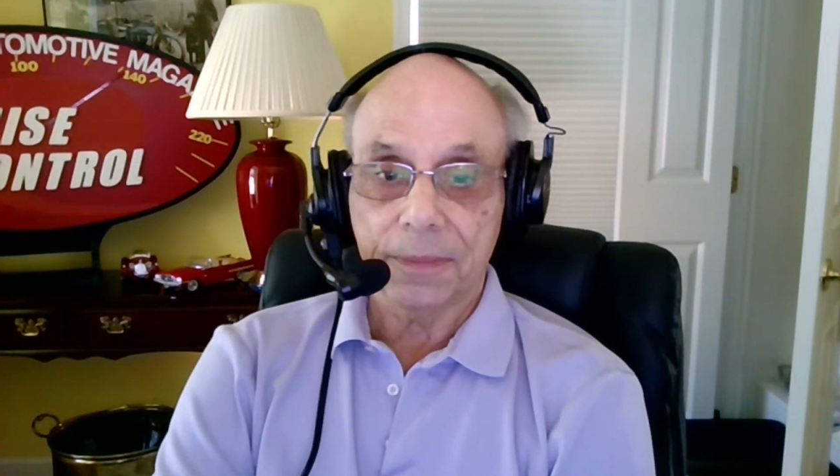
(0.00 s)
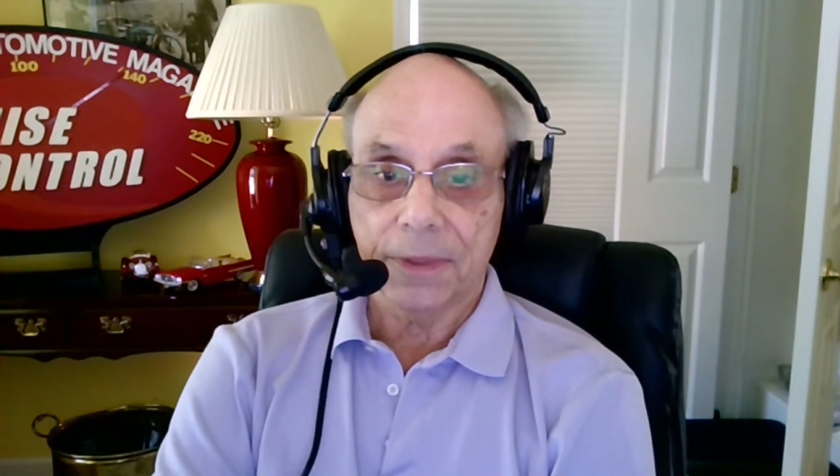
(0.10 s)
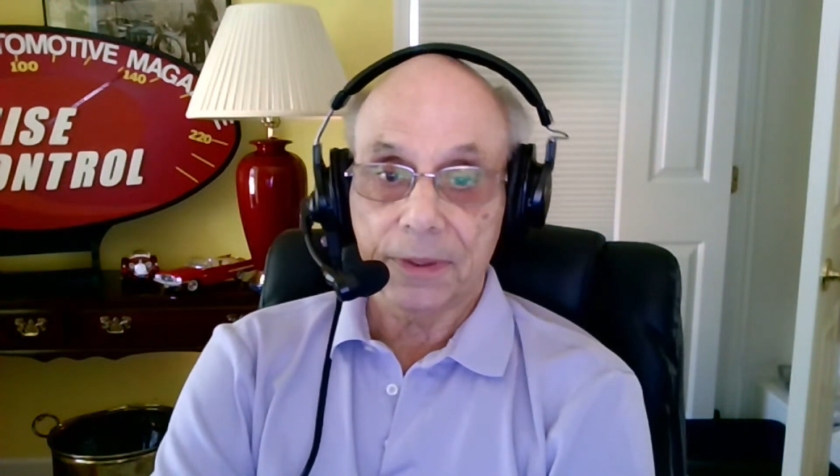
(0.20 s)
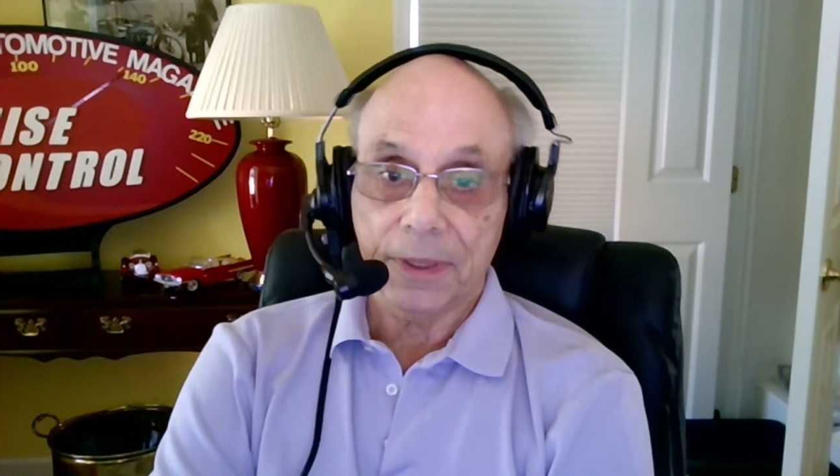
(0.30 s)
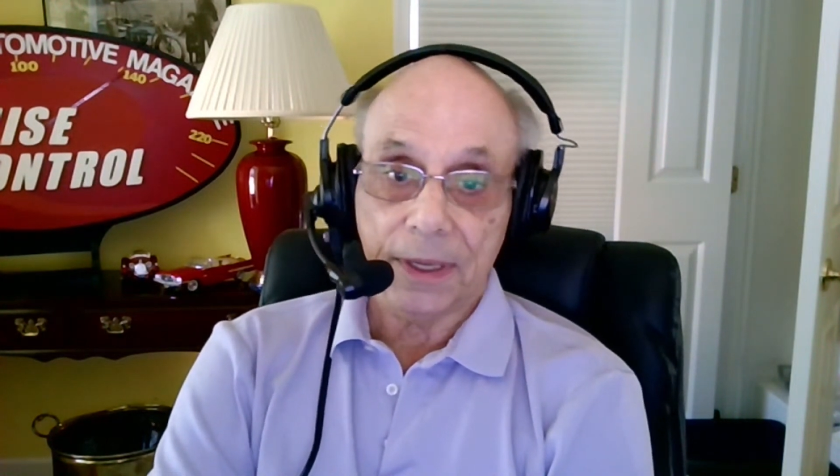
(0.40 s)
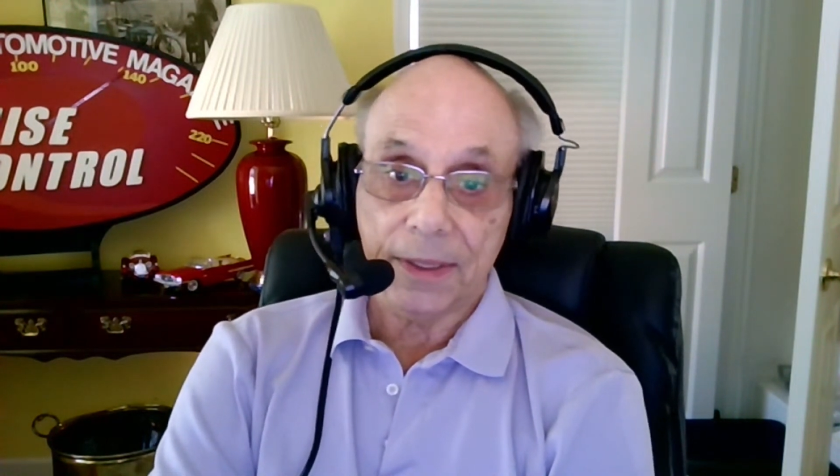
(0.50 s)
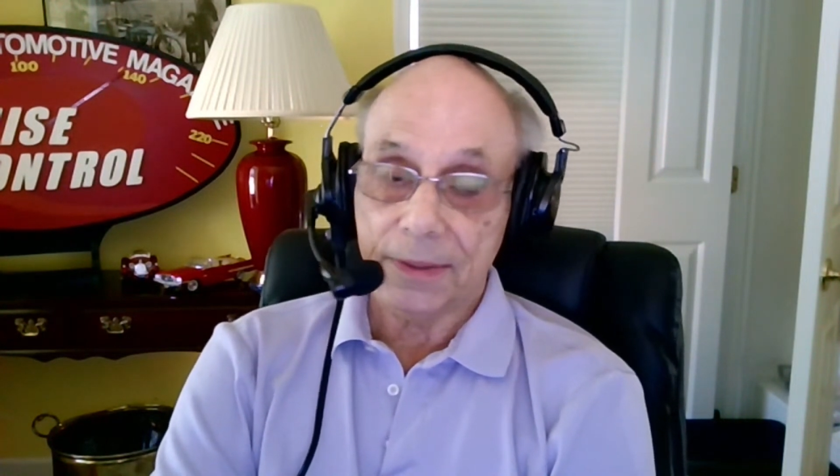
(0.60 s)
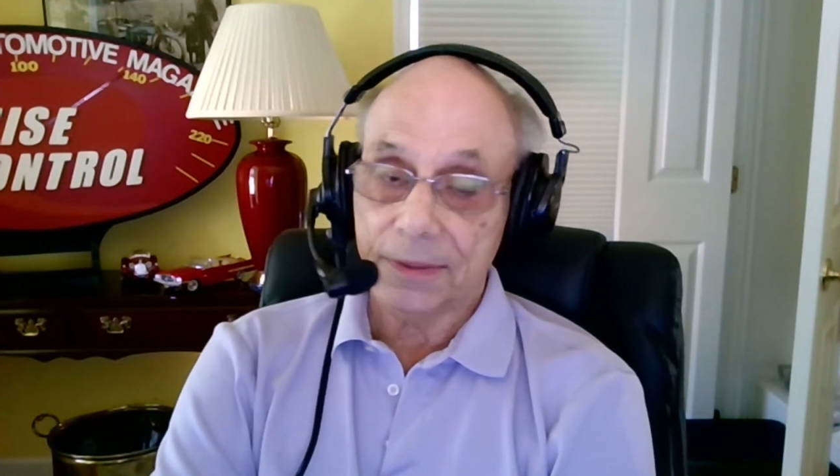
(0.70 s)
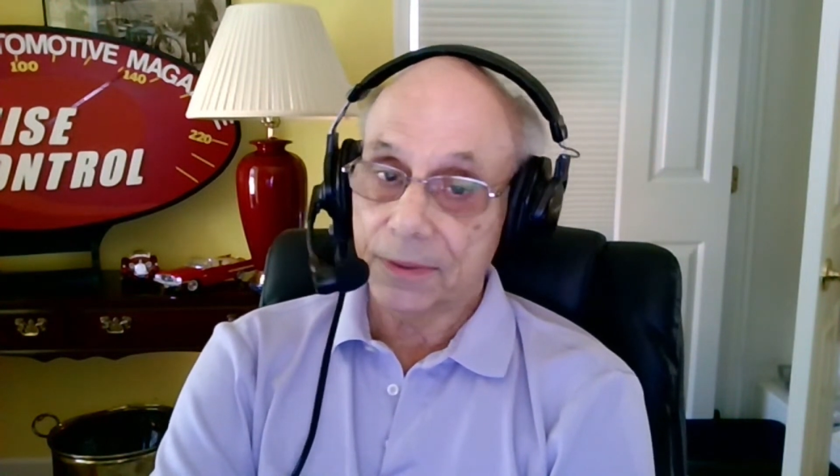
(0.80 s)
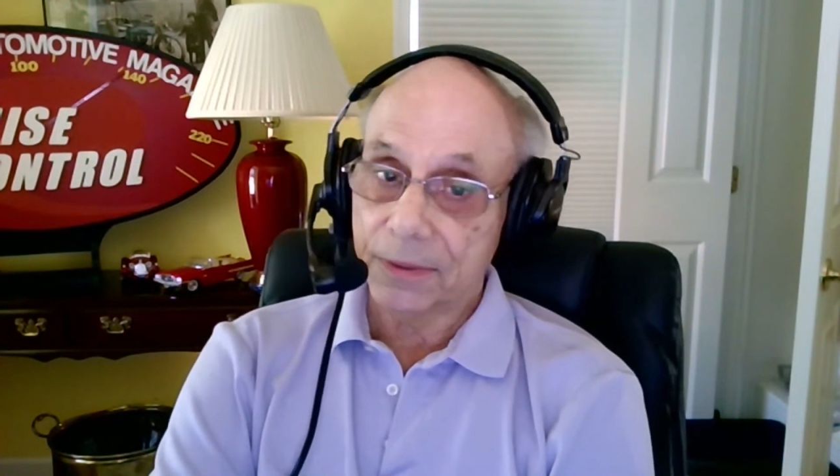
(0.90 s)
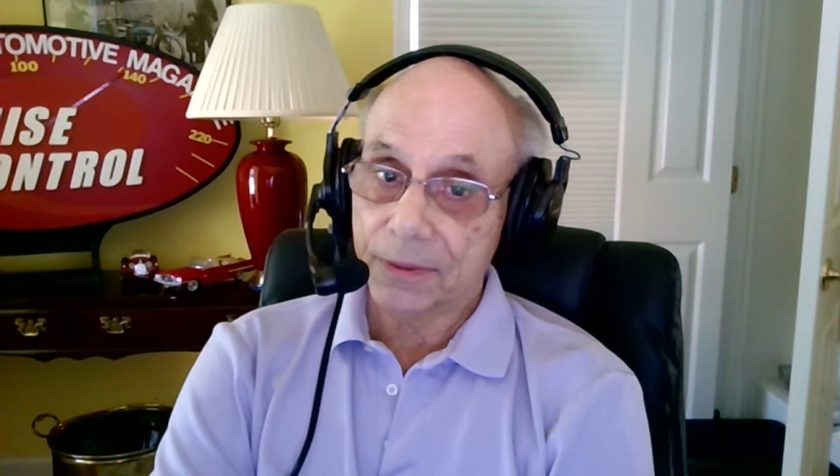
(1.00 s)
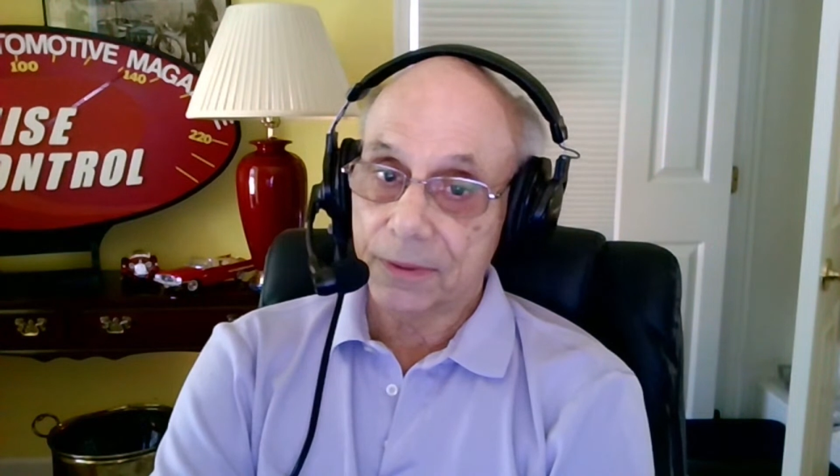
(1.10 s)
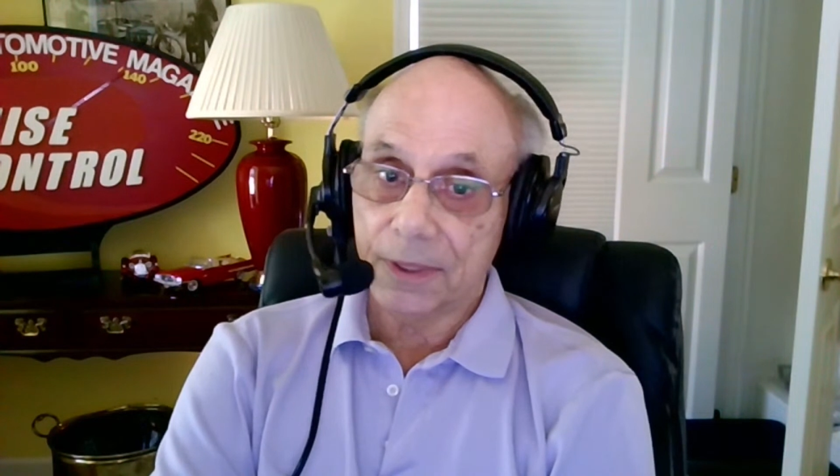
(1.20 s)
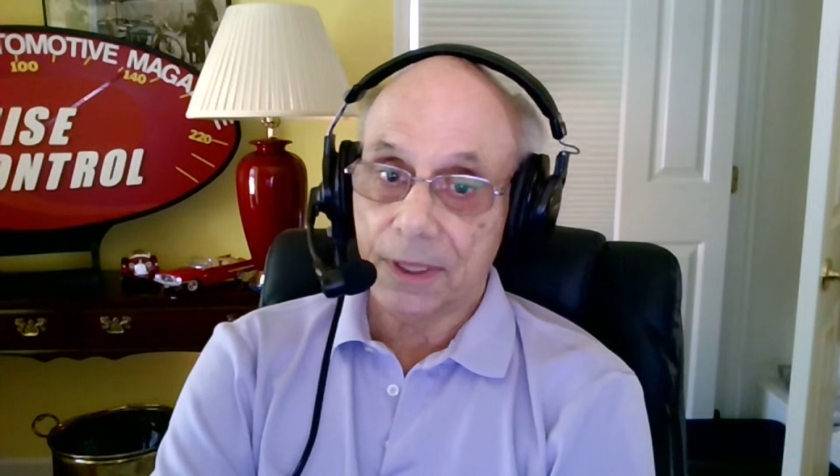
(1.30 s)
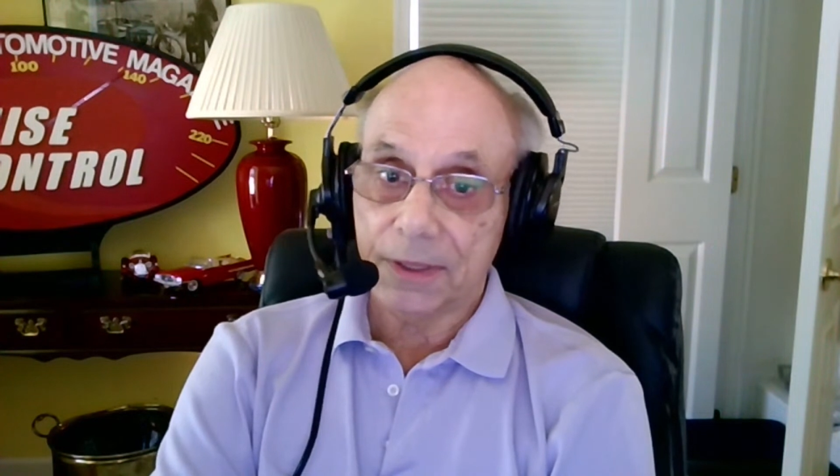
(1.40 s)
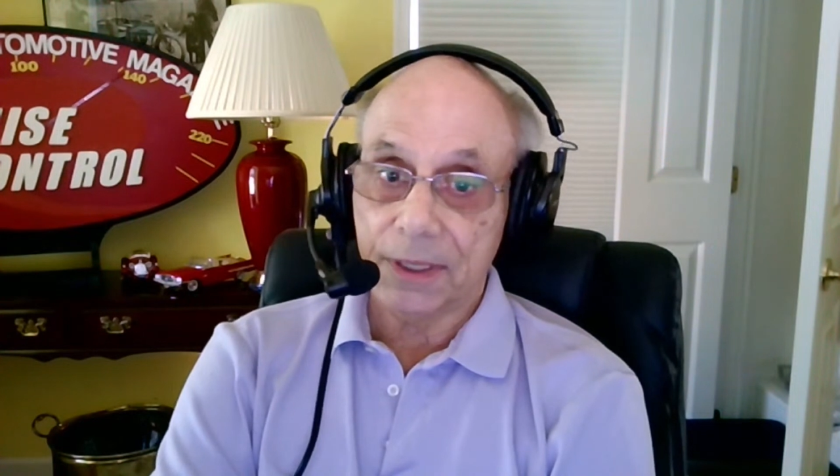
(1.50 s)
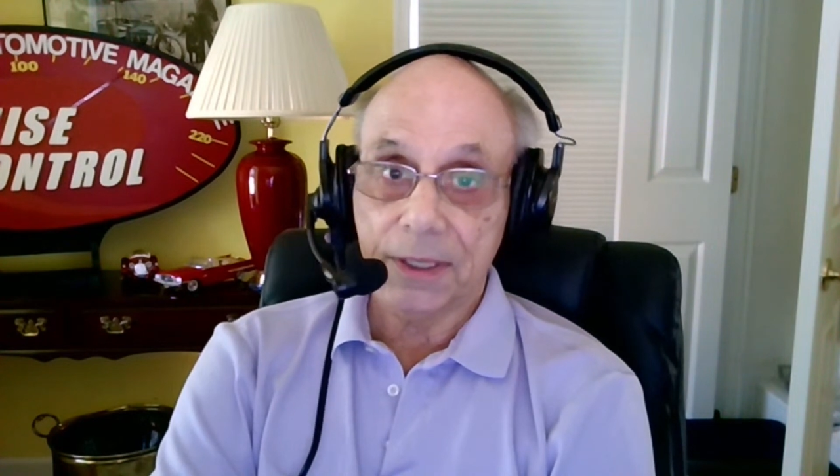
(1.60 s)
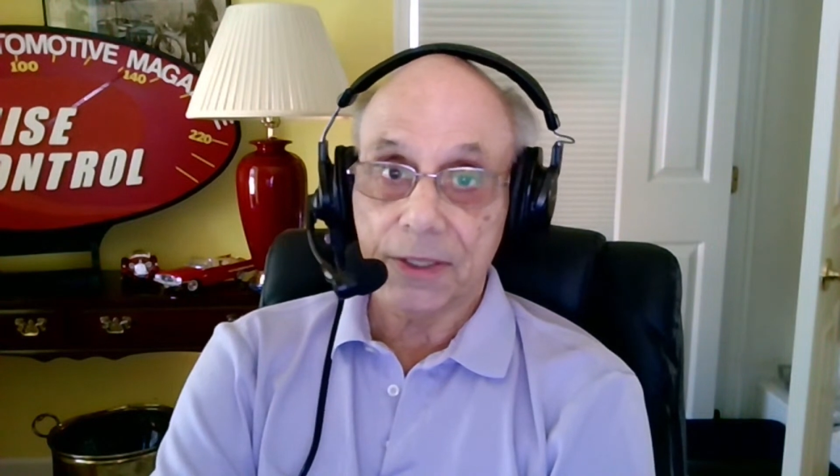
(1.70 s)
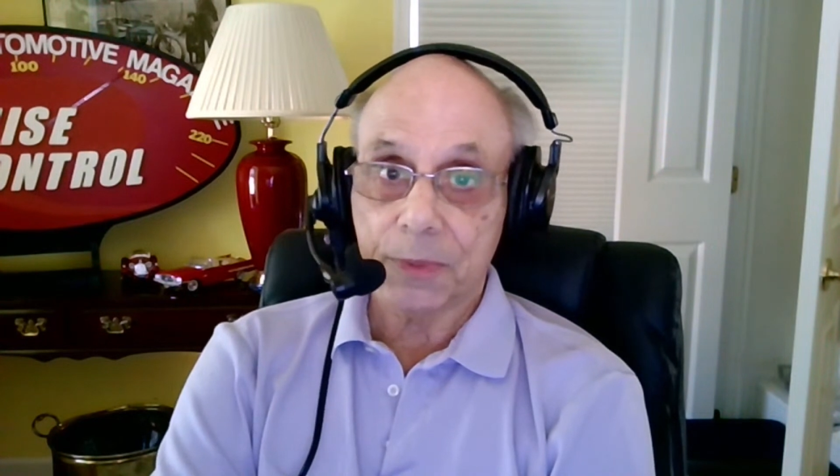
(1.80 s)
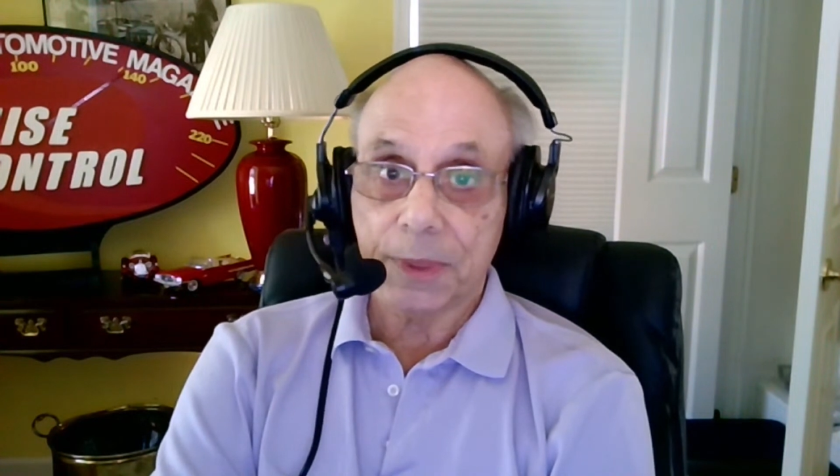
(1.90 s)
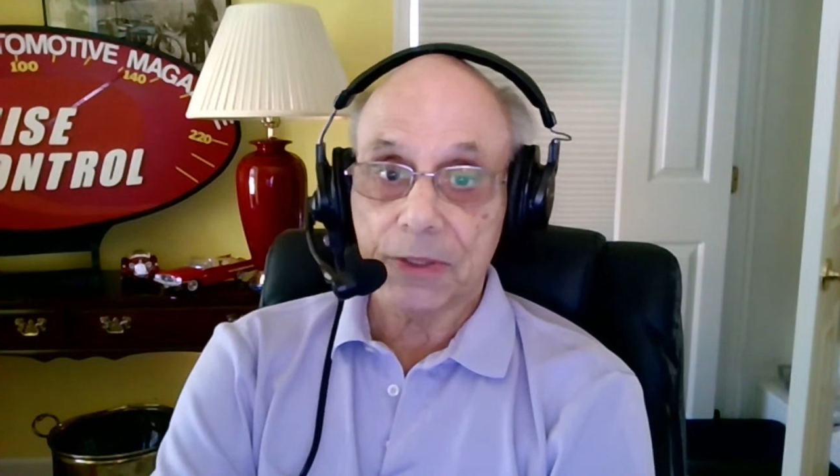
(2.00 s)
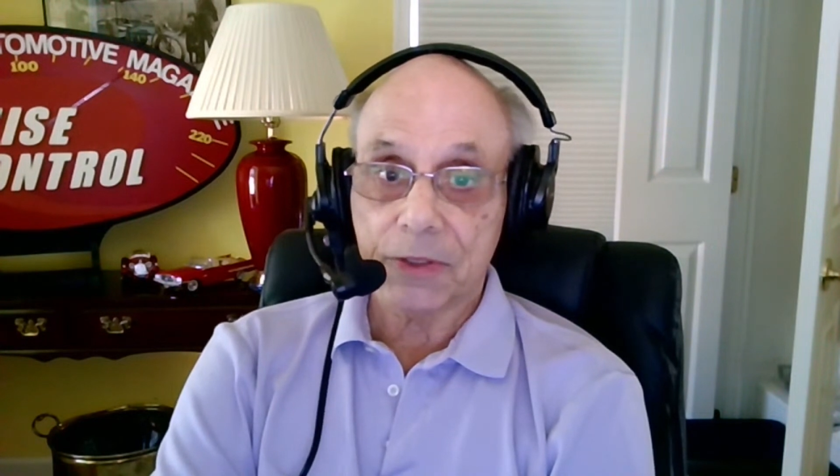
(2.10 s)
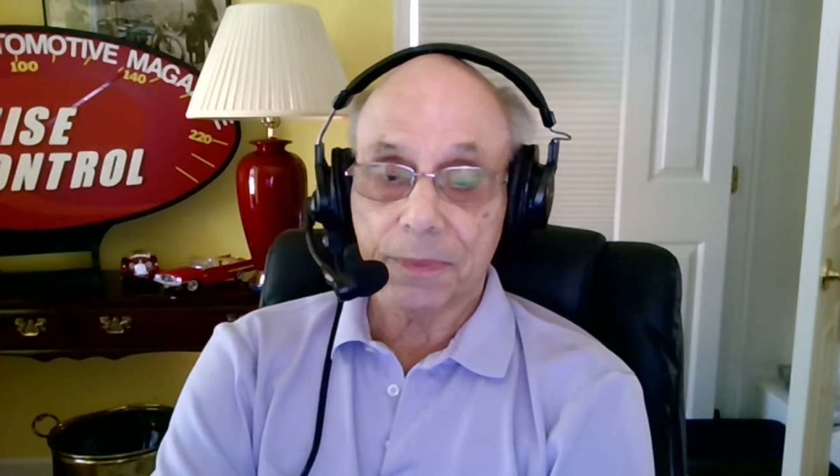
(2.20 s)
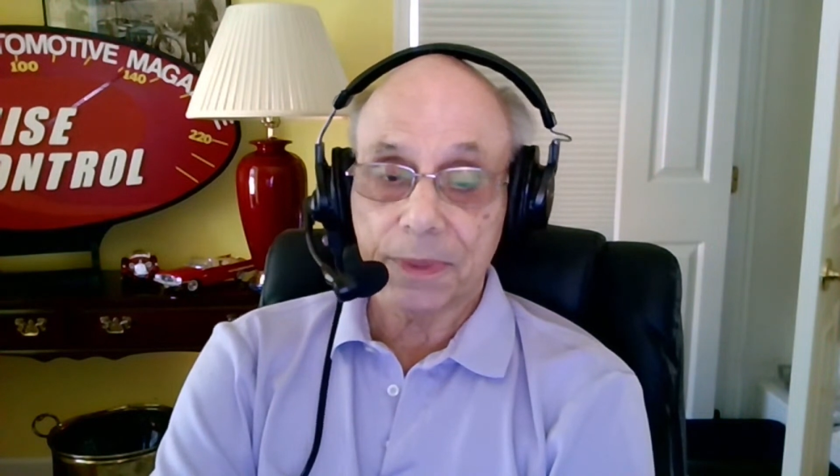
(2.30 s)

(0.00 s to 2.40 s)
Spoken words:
They're not inexpensive,